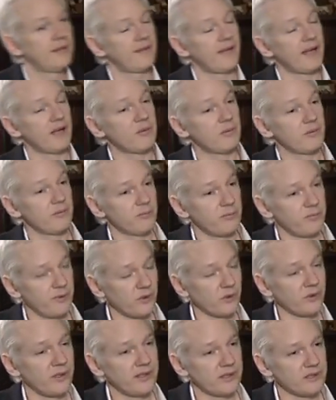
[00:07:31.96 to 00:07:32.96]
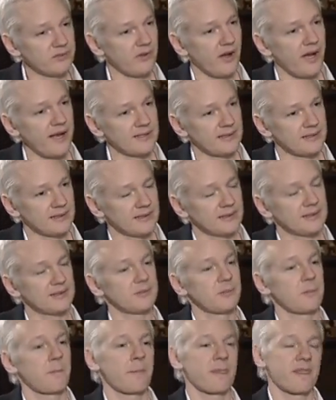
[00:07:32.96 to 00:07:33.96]
They're building
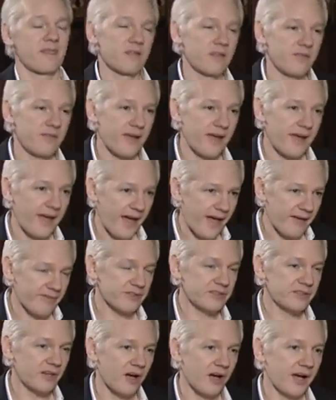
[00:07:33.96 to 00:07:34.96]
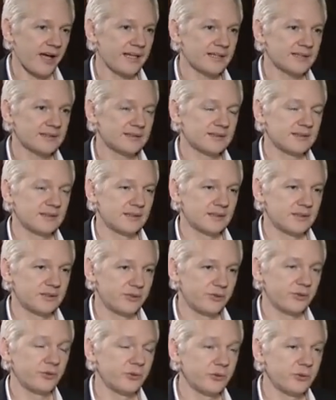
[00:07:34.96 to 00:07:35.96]
devices that they advertise
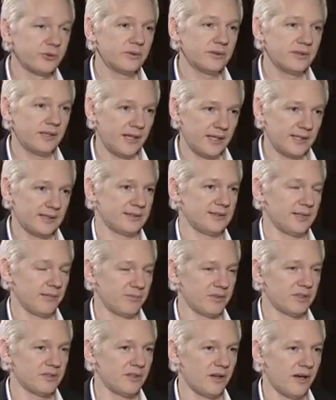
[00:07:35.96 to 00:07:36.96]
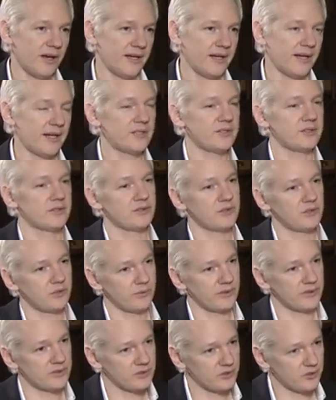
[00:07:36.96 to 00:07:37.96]
to intercept entire nations,
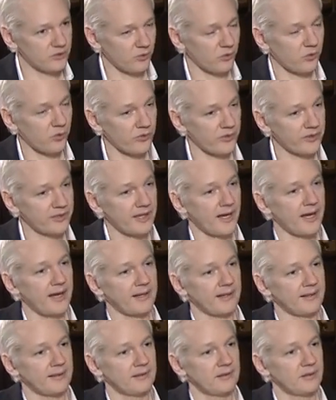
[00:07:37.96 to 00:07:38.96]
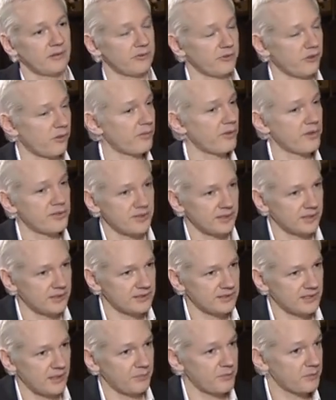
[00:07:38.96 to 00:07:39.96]
to install the data from those
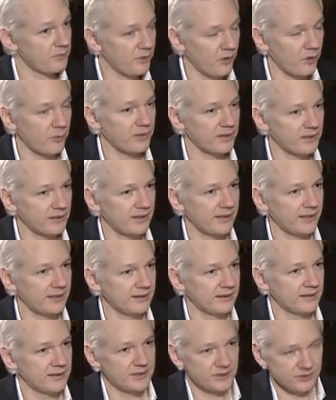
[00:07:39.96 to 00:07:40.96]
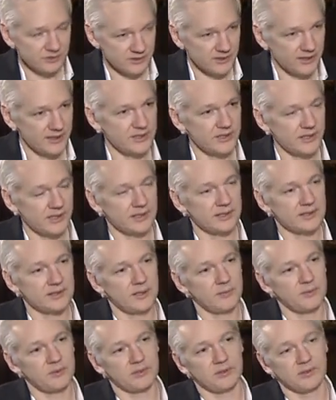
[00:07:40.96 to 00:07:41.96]
intercepts permanently, strategic
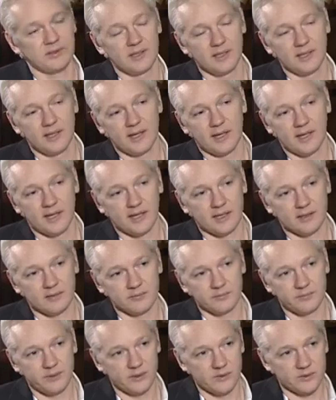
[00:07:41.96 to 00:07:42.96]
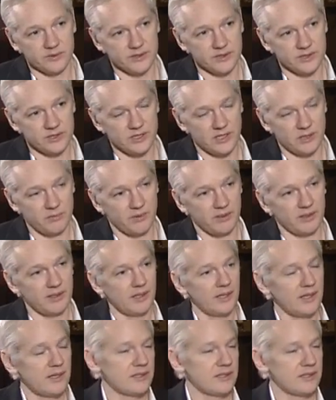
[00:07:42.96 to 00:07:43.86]
interception, because it's cheaper.